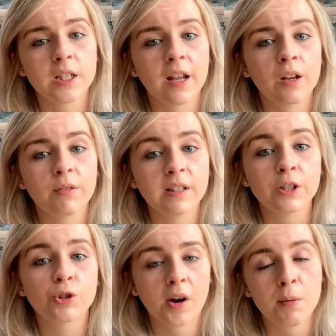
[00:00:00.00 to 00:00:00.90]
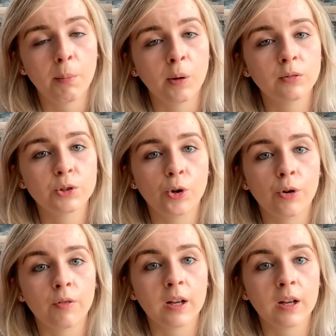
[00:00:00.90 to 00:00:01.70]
then if he did try and bolt or